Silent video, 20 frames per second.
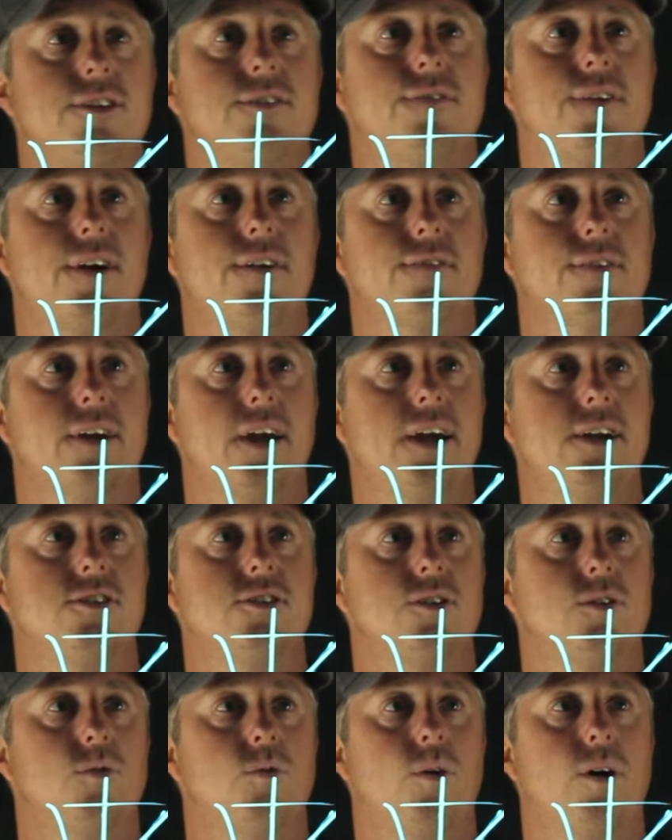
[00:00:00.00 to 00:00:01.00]
the
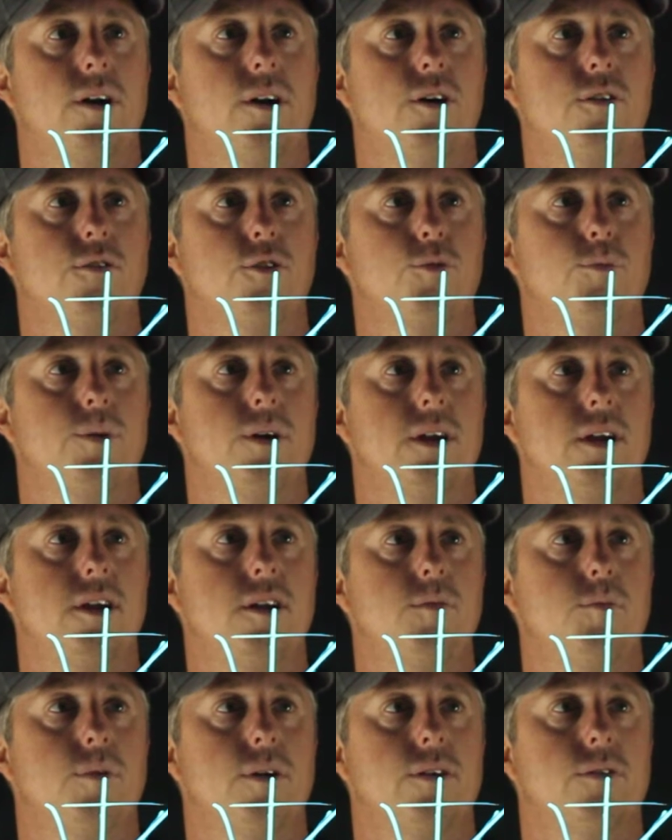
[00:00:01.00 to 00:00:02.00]
verification. 1 over
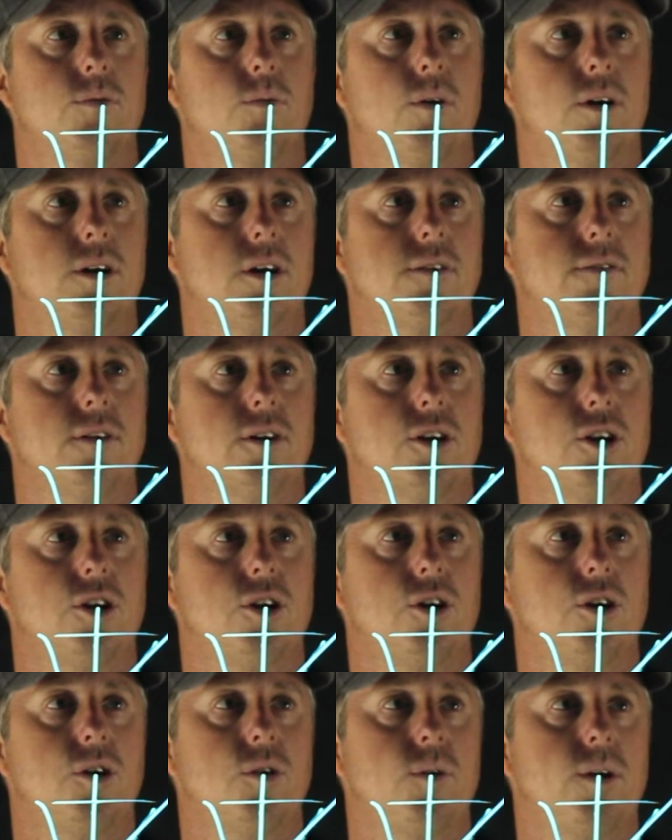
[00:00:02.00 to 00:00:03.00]
P plus 1 over
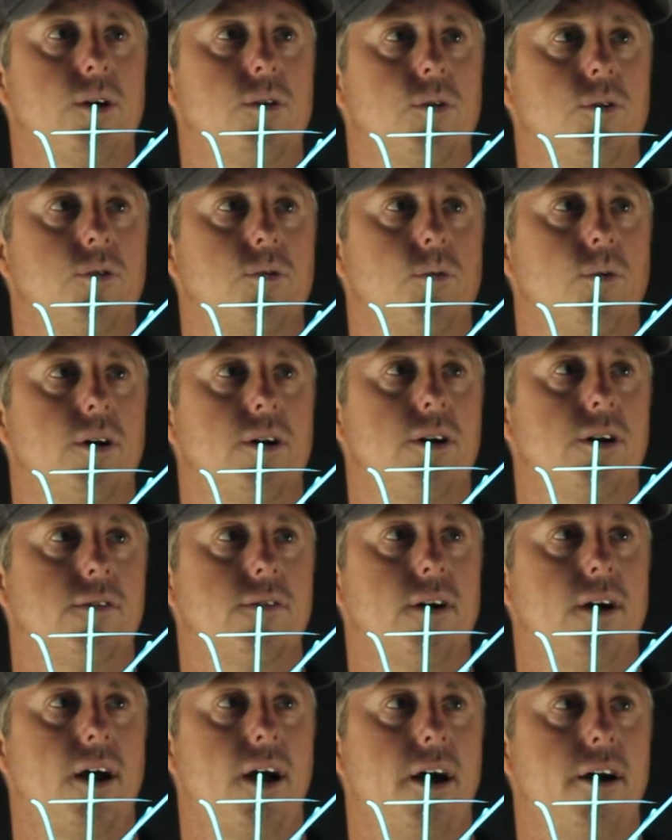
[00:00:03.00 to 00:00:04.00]
Q equals 1
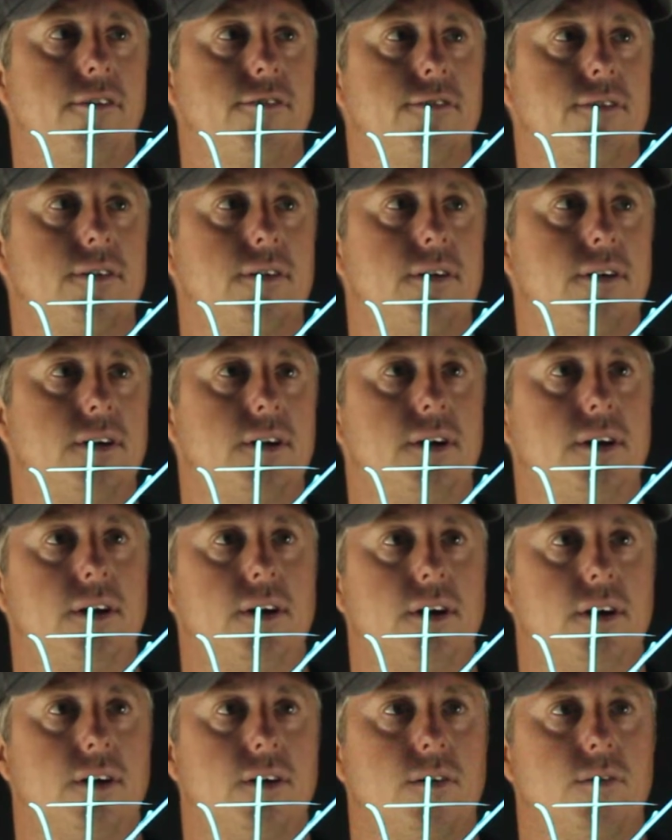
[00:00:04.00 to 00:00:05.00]
over F.
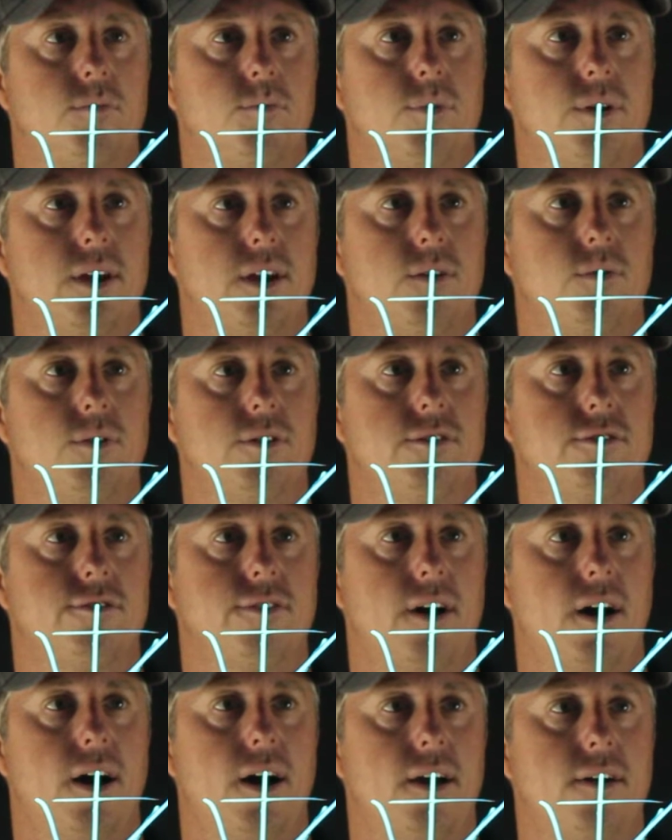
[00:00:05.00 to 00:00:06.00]
P was
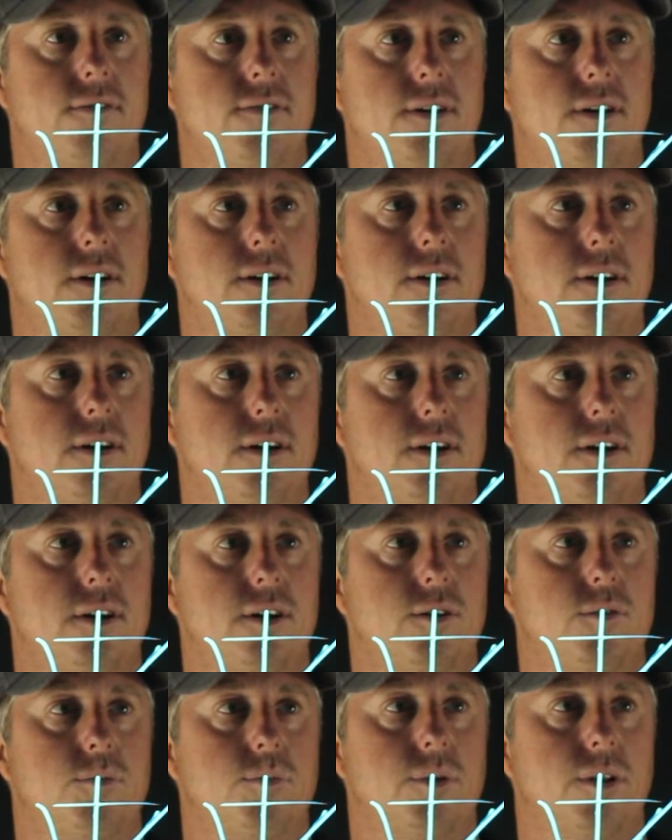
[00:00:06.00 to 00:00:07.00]
5
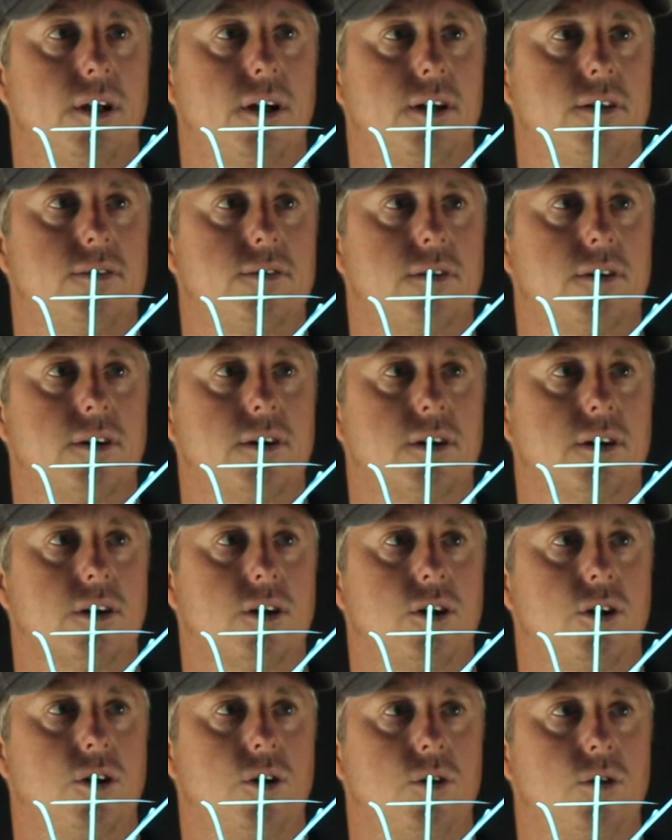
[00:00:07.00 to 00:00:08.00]
plus
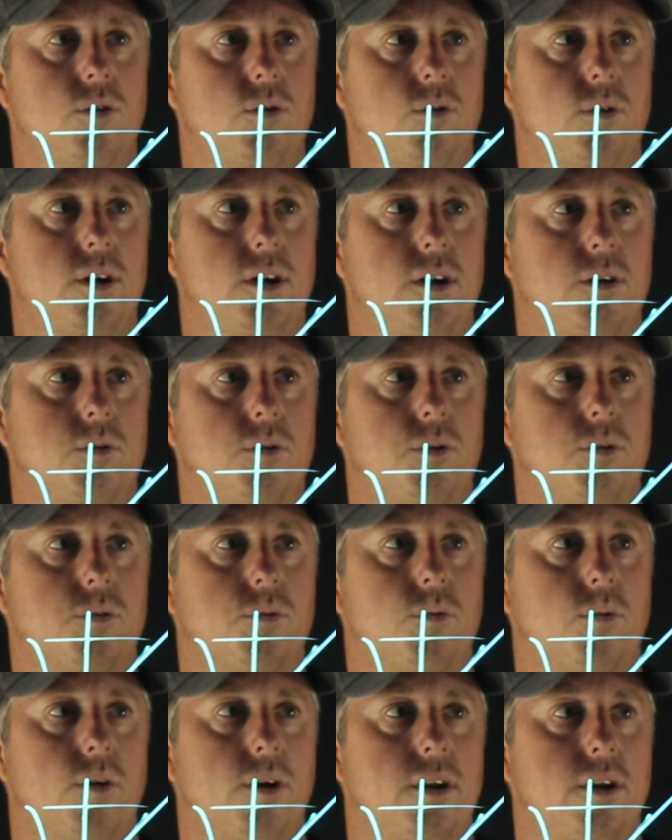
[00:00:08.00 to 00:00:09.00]
Q equals
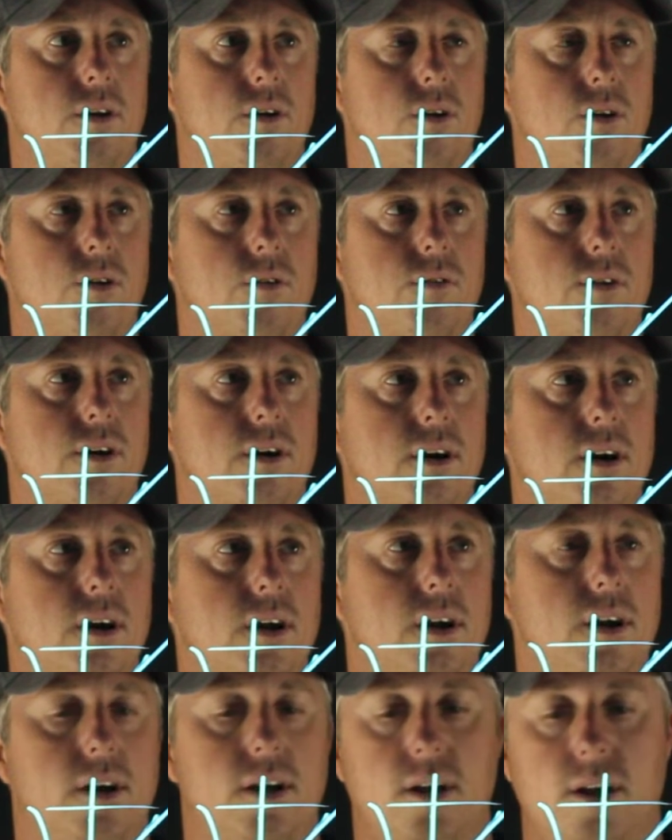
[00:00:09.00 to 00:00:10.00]
1 over,
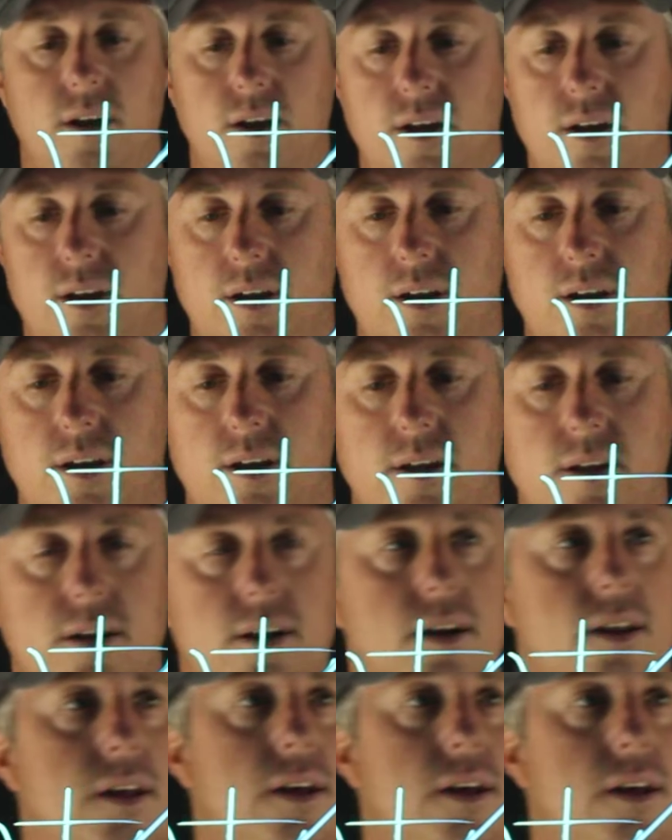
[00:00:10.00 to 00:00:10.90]
and